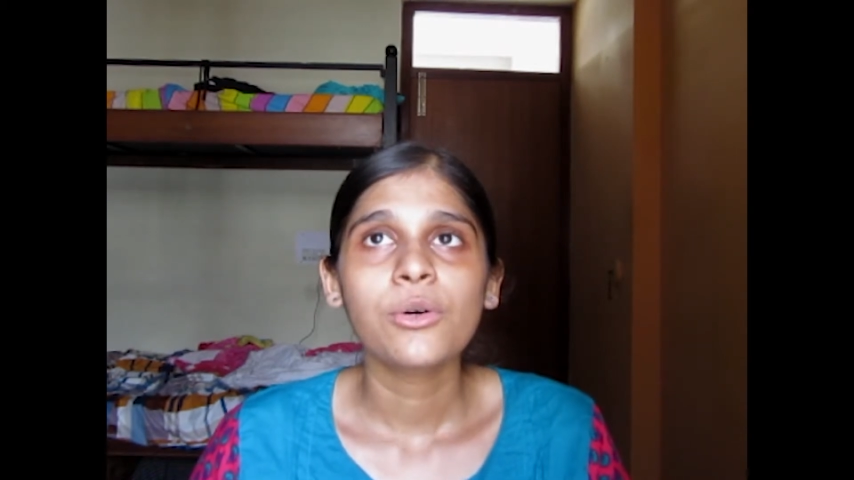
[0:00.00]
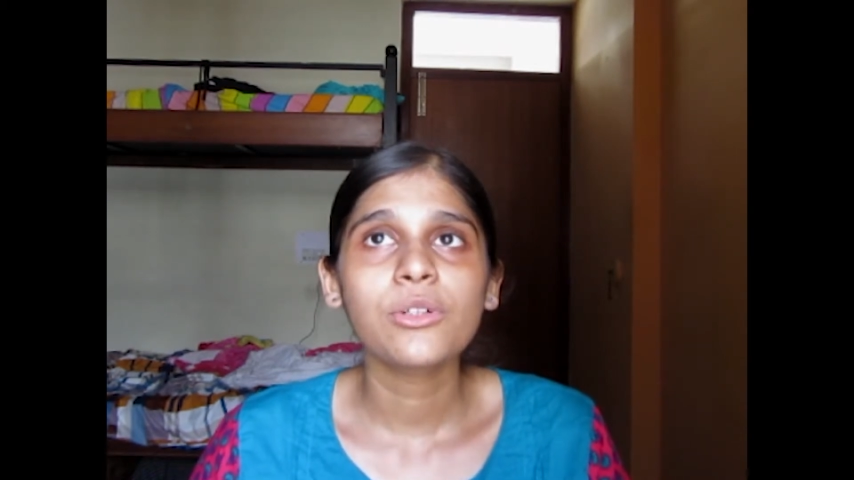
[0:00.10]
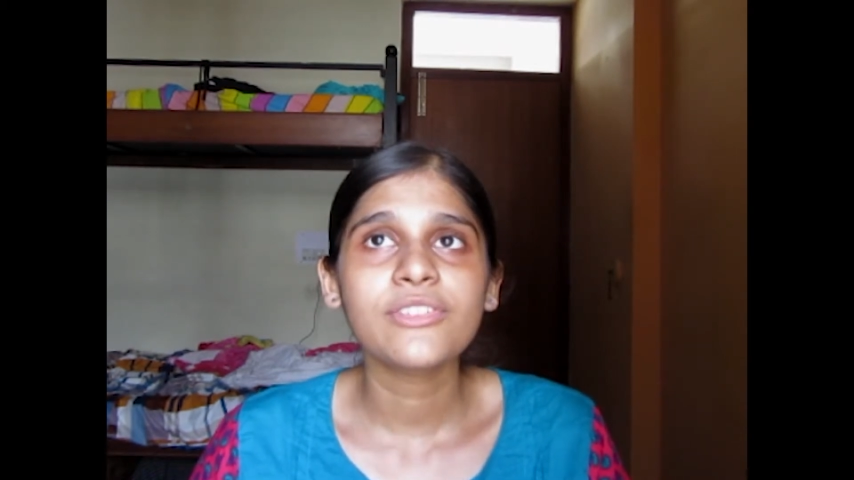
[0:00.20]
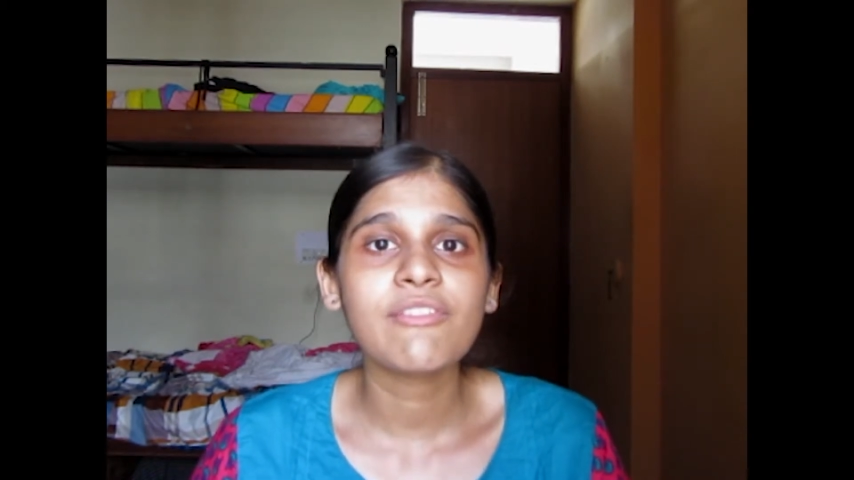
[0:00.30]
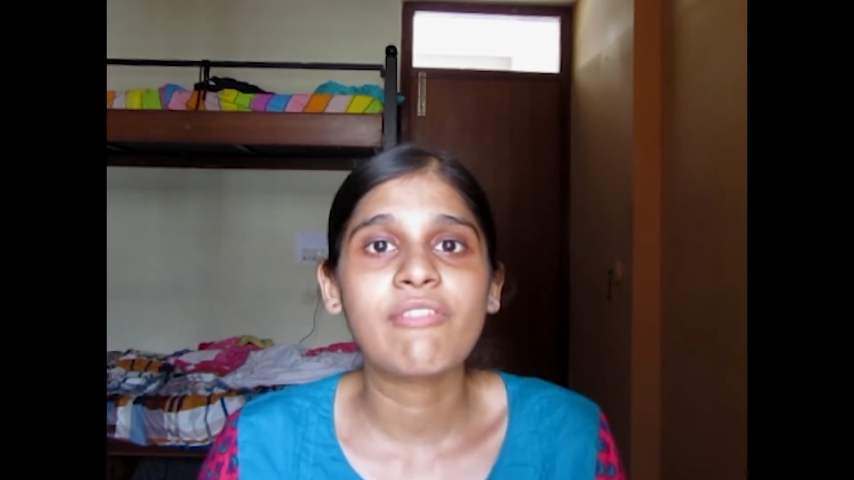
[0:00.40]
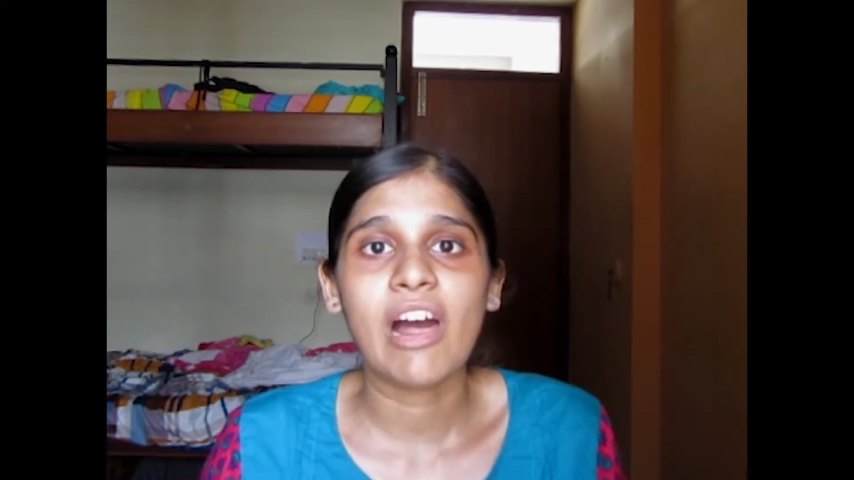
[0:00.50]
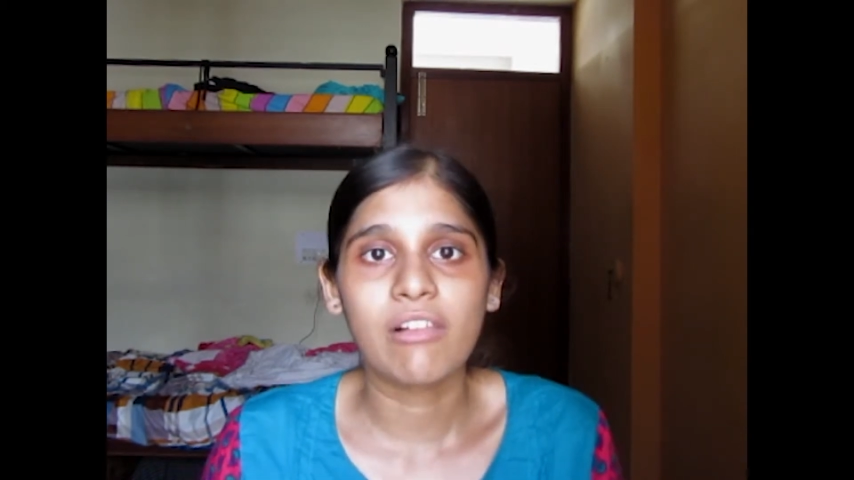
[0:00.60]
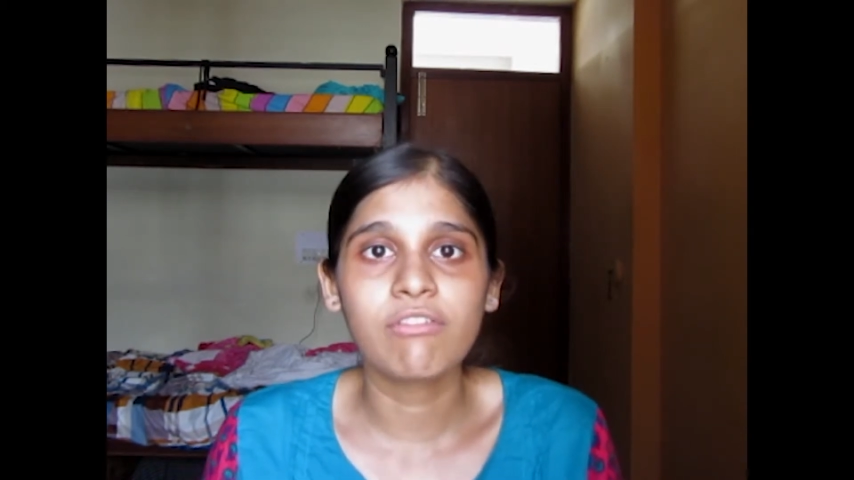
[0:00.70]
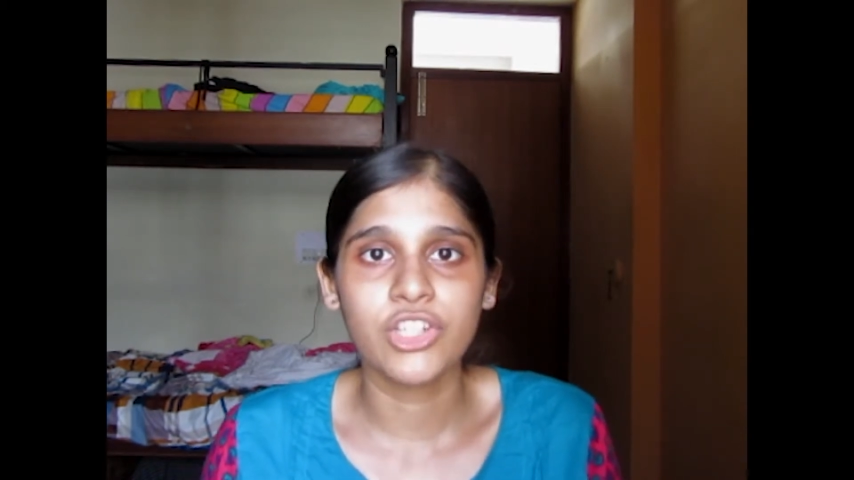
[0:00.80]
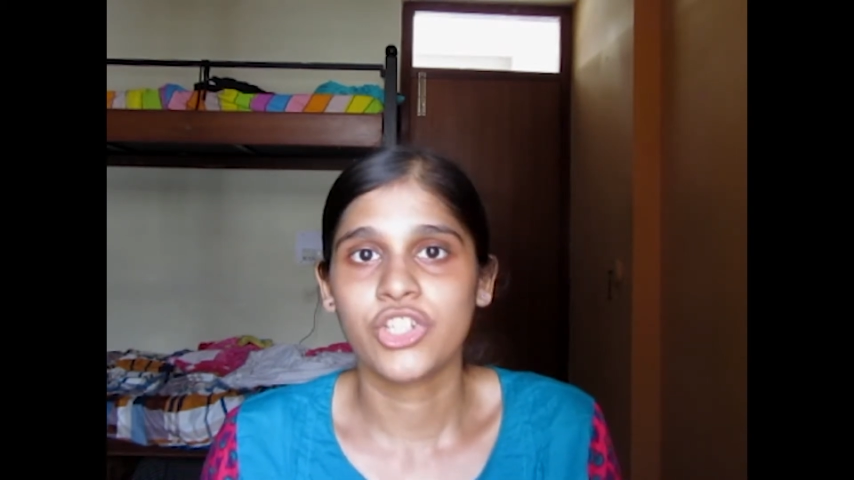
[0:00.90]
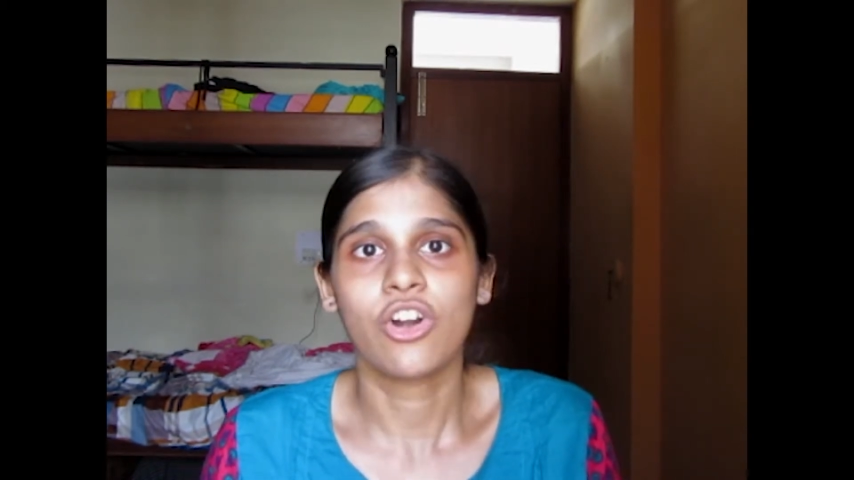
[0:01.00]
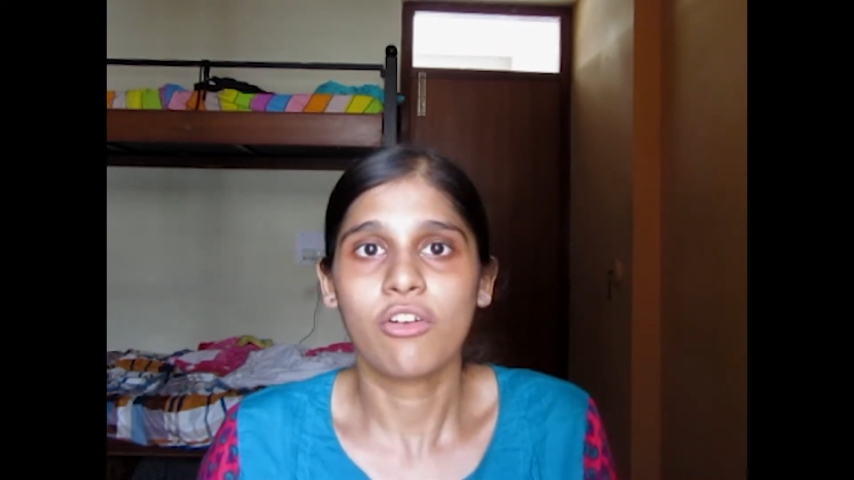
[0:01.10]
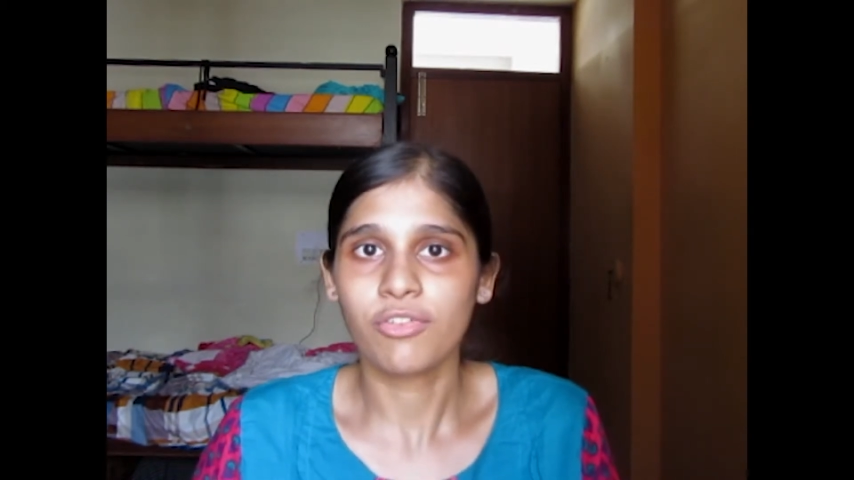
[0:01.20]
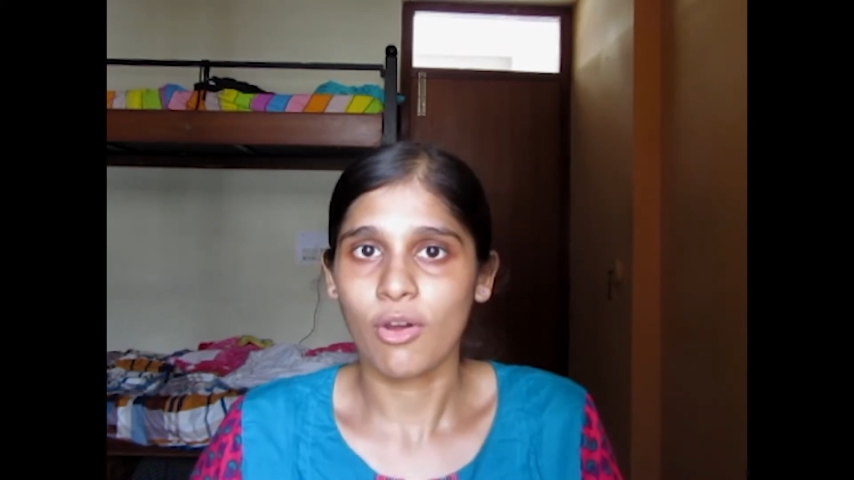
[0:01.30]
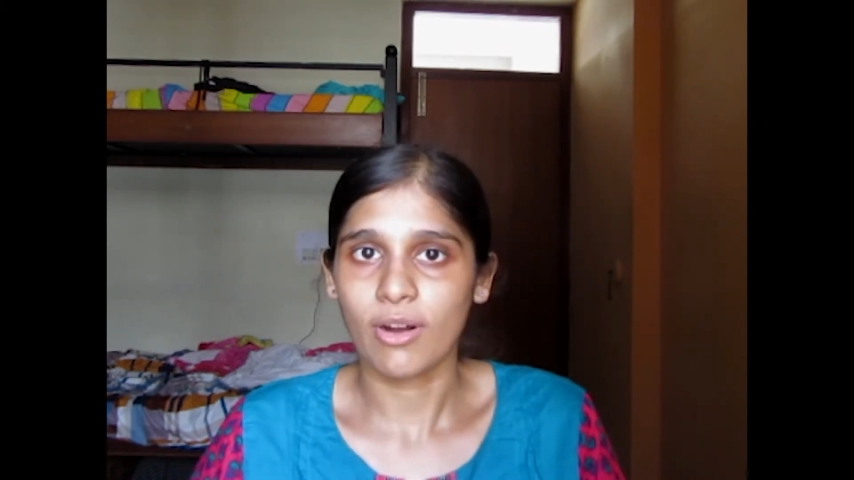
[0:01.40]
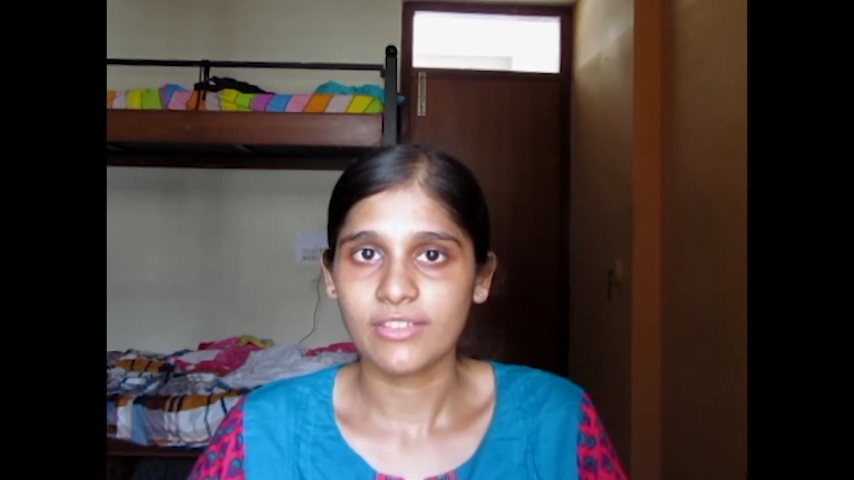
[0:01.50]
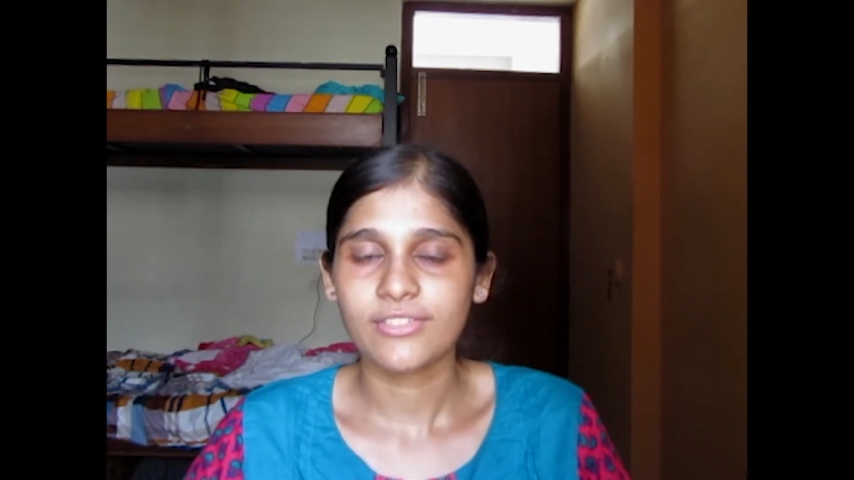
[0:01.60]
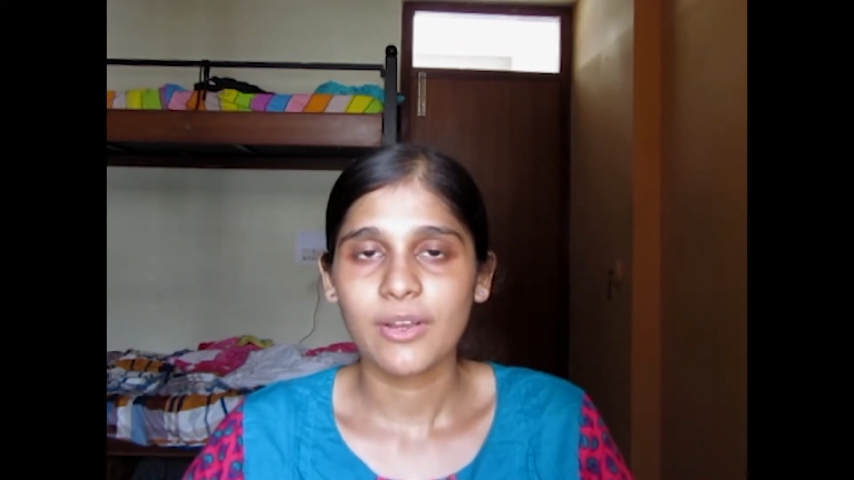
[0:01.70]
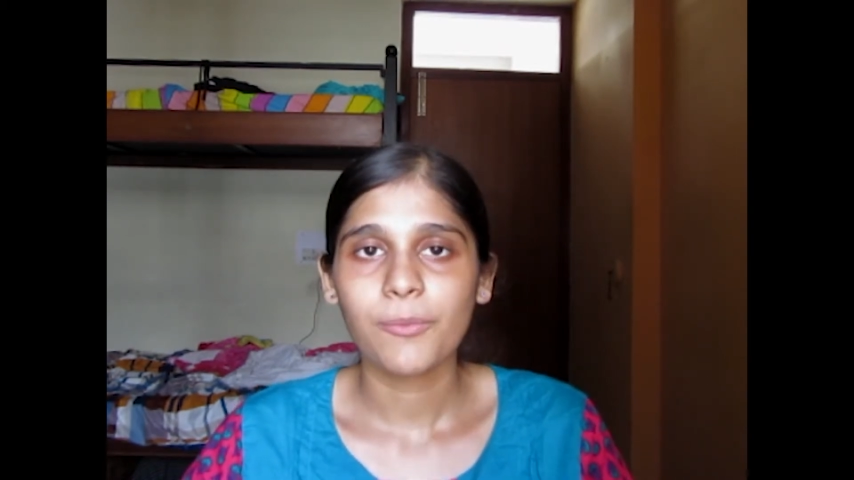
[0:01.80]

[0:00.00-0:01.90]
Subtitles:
who's a well-wisher of yours.